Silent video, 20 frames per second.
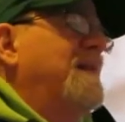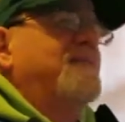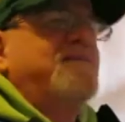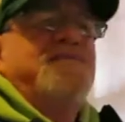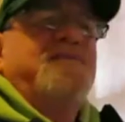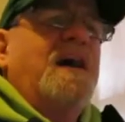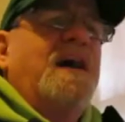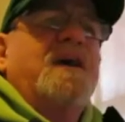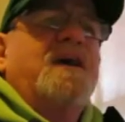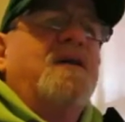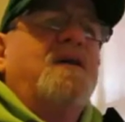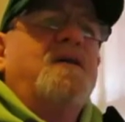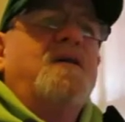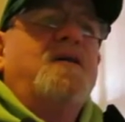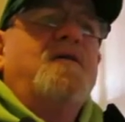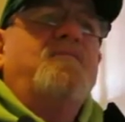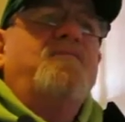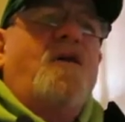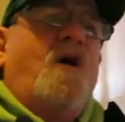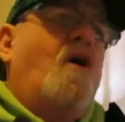
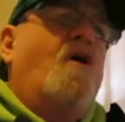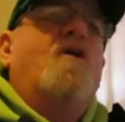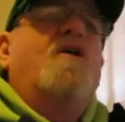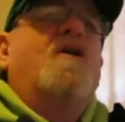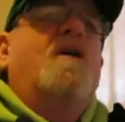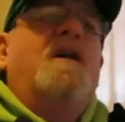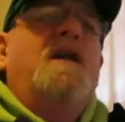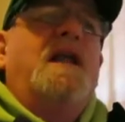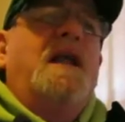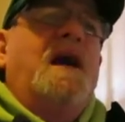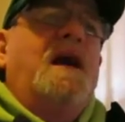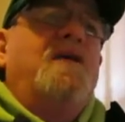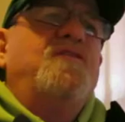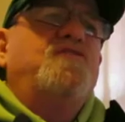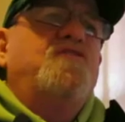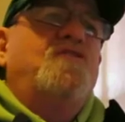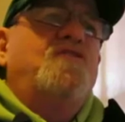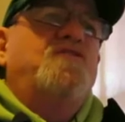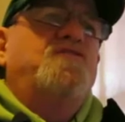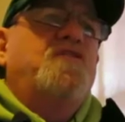Executive
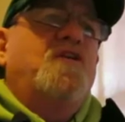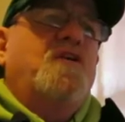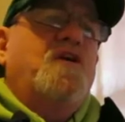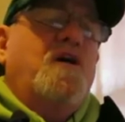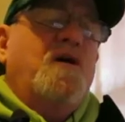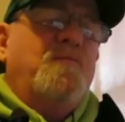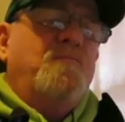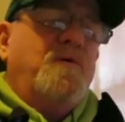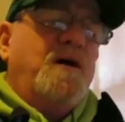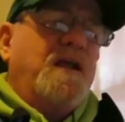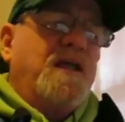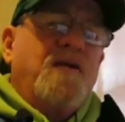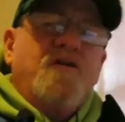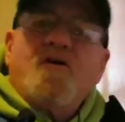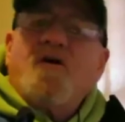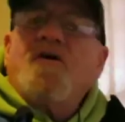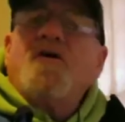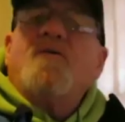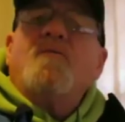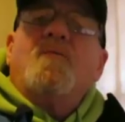Organizers Committee.
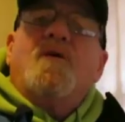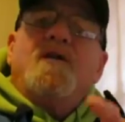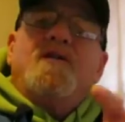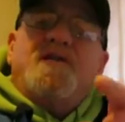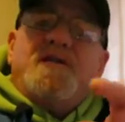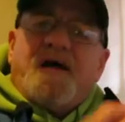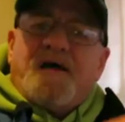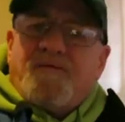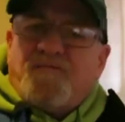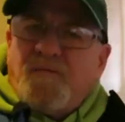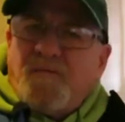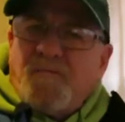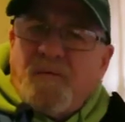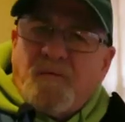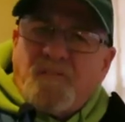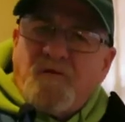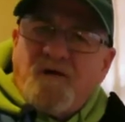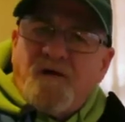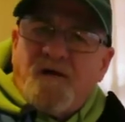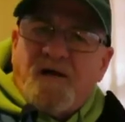They're the one that,
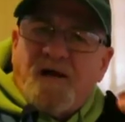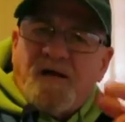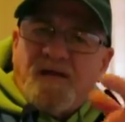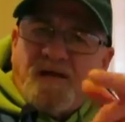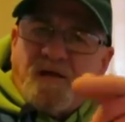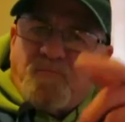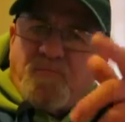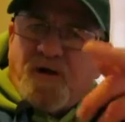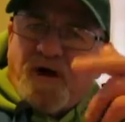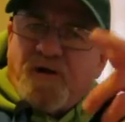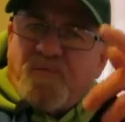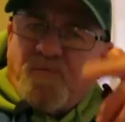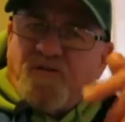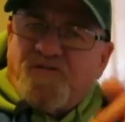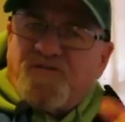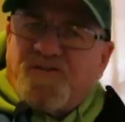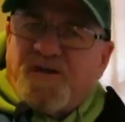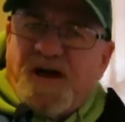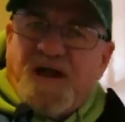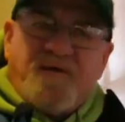remember at the
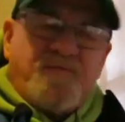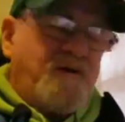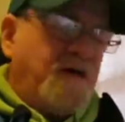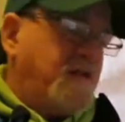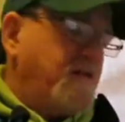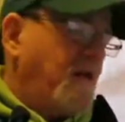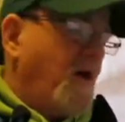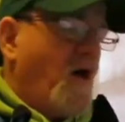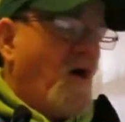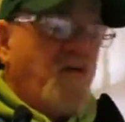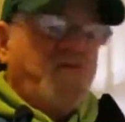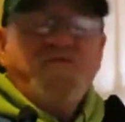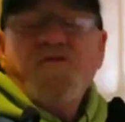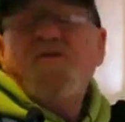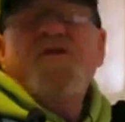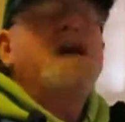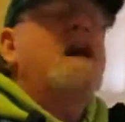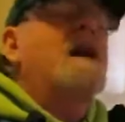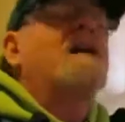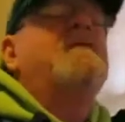Bradwood side event? Do
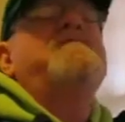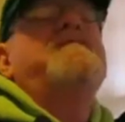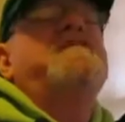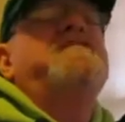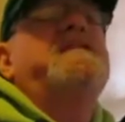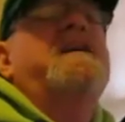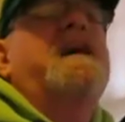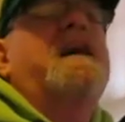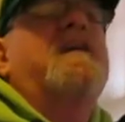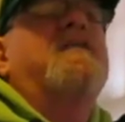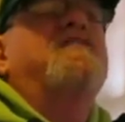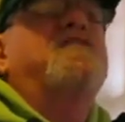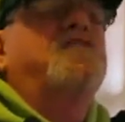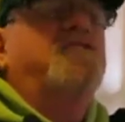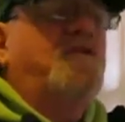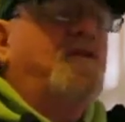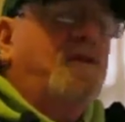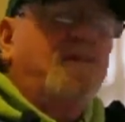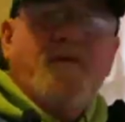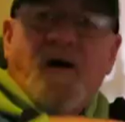you have a ticket,
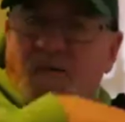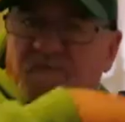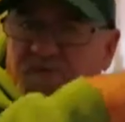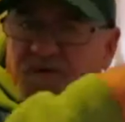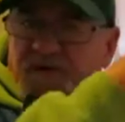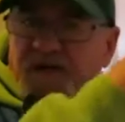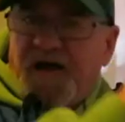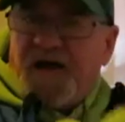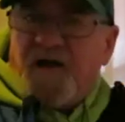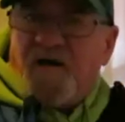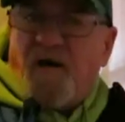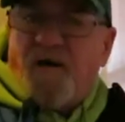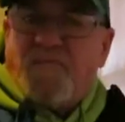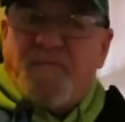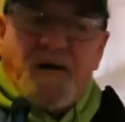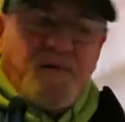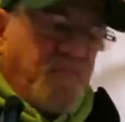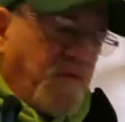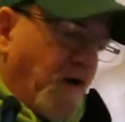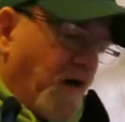sir? I'll put that on
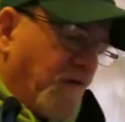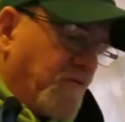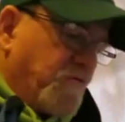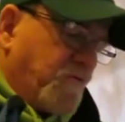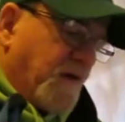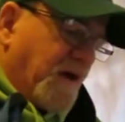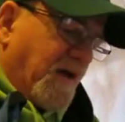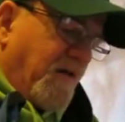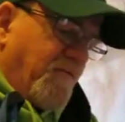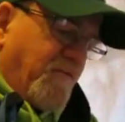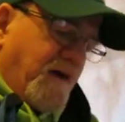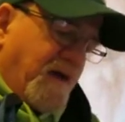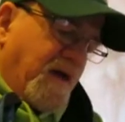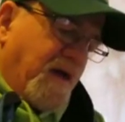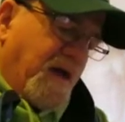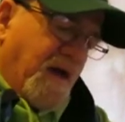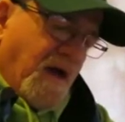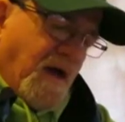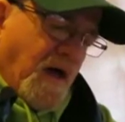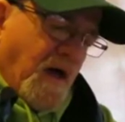my blog to give
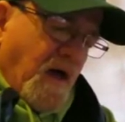a